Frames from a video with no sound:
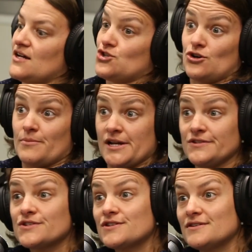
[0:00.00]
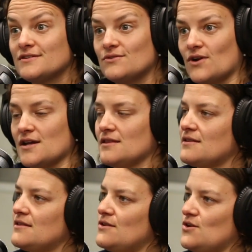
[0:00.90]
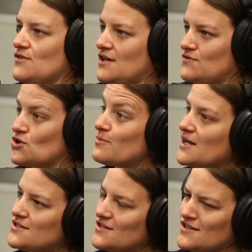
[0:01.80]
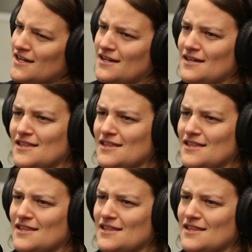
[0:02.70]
Termites, right? You can think of termites as like